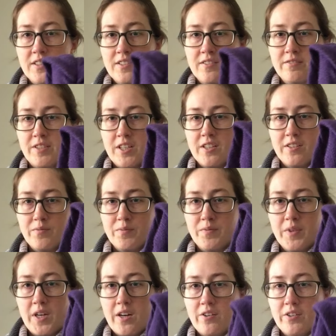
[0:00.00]
fathom
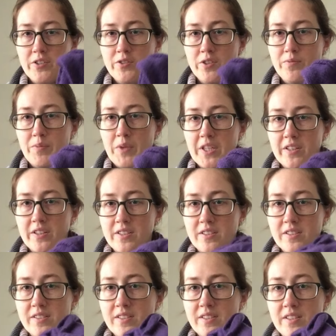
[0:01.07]
how you would make
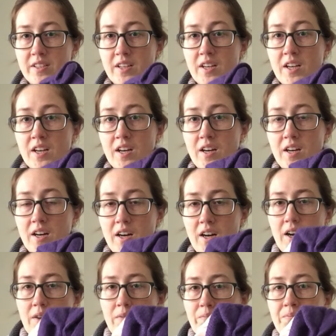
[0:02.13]
this.
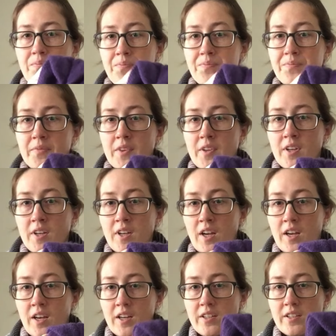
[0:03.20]

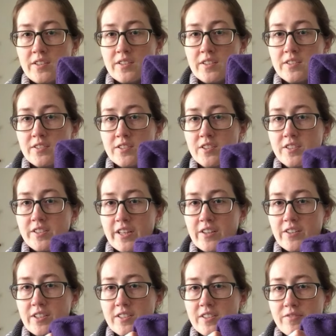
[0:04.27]
And turns
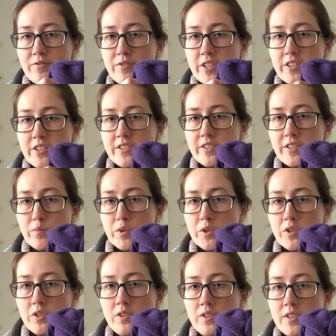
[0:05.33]
out it's very
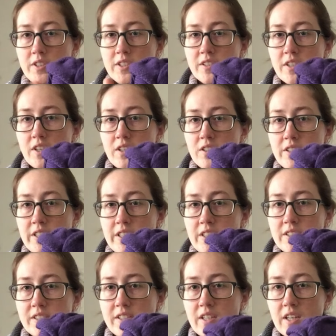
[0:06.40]
simple. It's all knit and
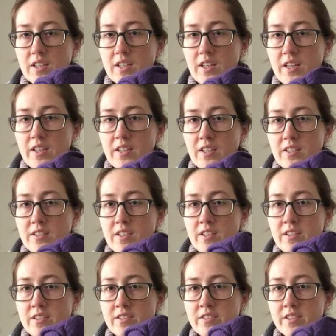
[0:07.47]
stockinette, and then
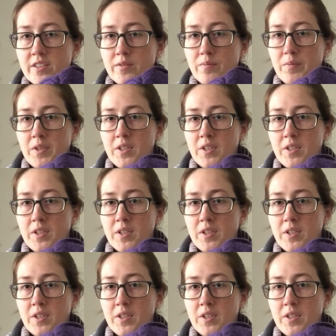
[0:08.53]
there's some